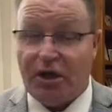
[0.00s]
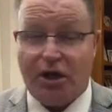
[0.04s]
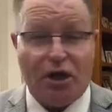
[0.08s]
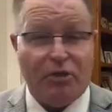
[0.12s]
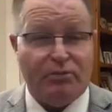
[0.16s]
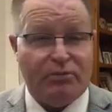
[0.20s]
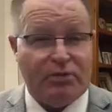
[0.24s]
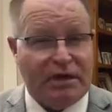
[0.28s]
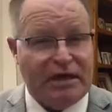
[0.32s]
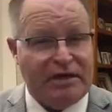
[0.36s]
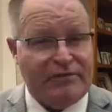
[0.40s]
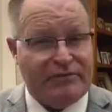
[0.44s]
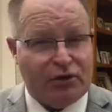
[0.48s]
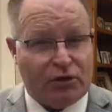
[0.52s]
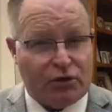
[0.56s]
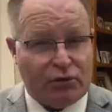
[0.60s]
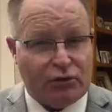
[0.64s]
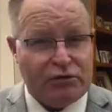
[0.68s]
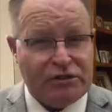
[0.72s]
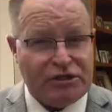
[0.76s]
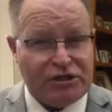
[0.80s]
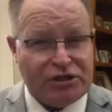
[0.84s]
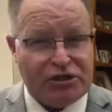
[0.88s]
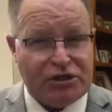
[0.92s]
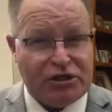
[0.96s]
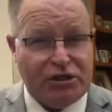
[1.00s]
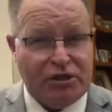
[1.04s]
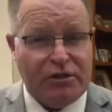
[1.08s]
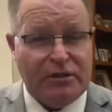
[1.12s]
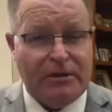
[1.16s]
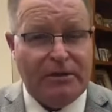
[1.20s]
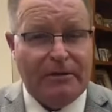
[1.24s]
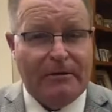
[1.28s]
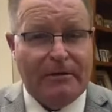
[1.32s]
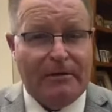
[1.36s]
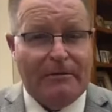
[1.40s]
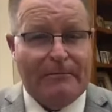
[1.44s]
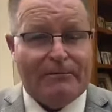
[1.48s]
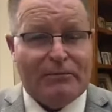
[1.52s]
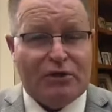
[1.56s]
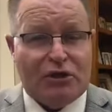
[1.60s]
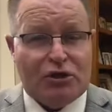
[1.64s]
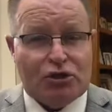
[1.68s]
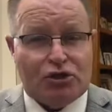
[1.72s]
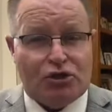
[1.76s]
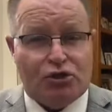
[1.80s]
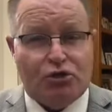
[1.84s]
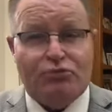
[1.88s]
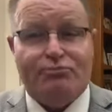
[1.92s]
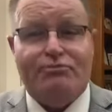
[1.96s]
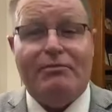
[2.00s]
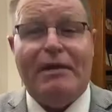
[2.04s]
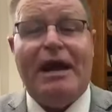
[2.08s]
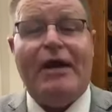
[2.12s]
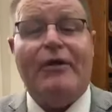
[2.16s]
I don't believe a Christian should